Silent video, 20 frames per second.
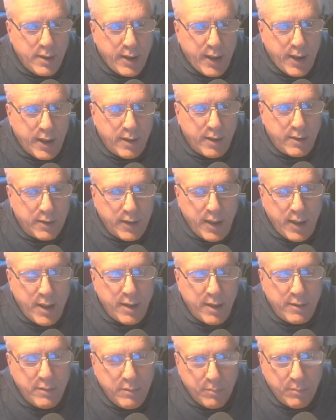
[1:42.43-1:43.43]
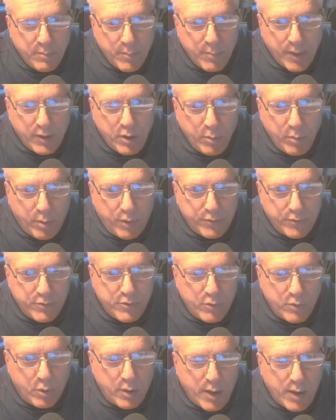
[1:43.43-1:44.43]
And again, my cue ball's
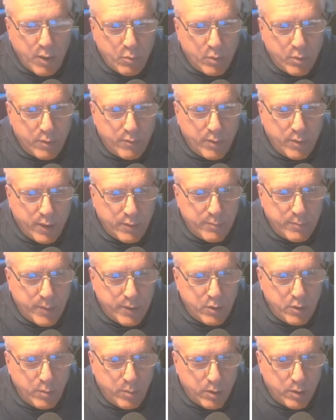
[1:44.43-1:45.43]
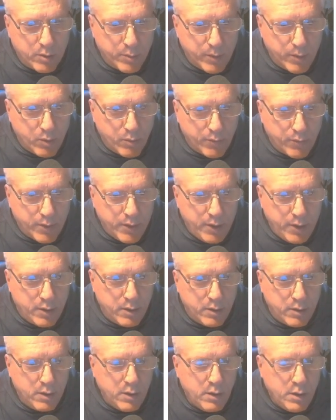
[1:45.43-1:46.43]
short. I would have liked my cue ball to be over here.
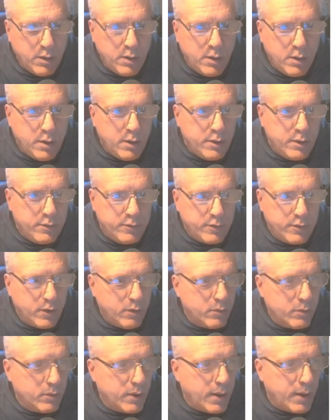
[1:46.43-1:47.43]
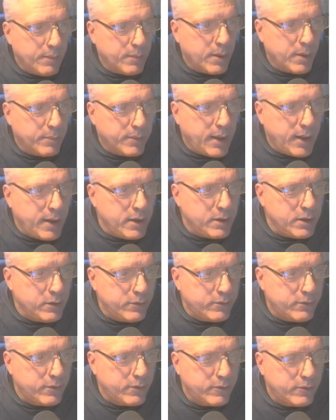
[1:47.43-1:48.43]
So I'm getting
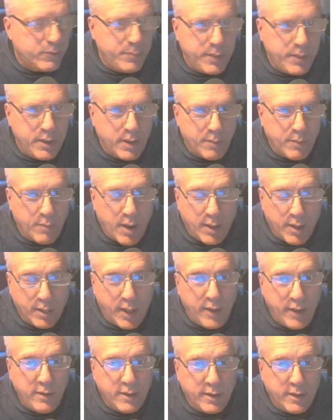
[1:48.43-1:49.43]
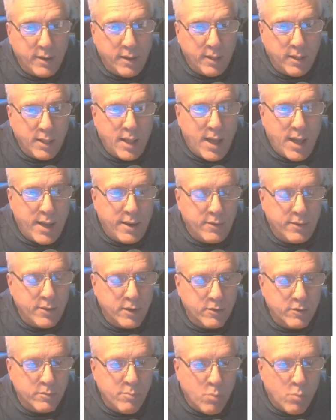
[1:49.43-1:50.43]
used to the speed. I like it a lot. I think
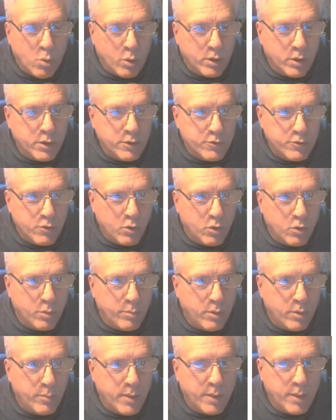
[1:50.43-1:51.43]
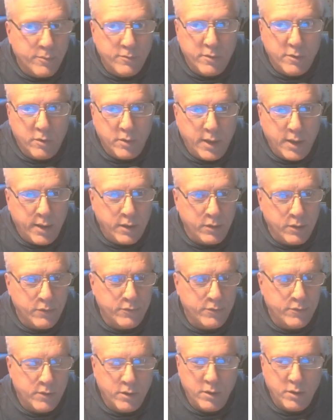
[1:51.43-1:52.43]
it's more controllable, but I'm still getting
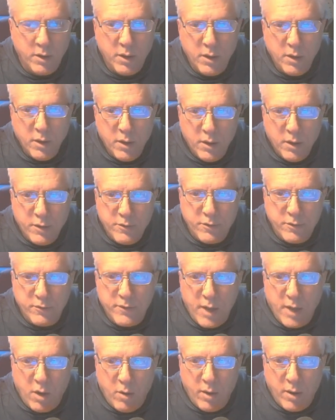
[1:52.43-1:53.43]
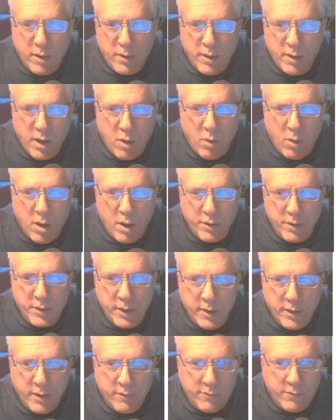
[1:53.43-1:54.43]
used to just how hard to
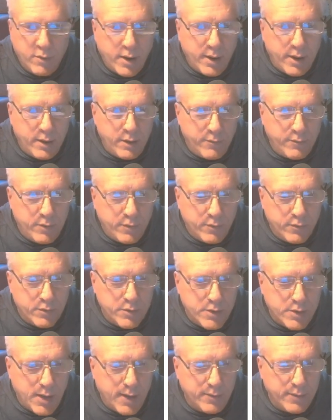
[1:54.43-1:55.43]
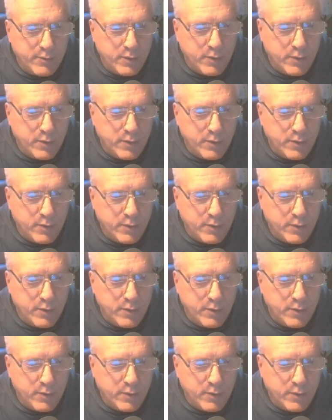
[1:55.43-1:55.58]
hit a variety of different shots.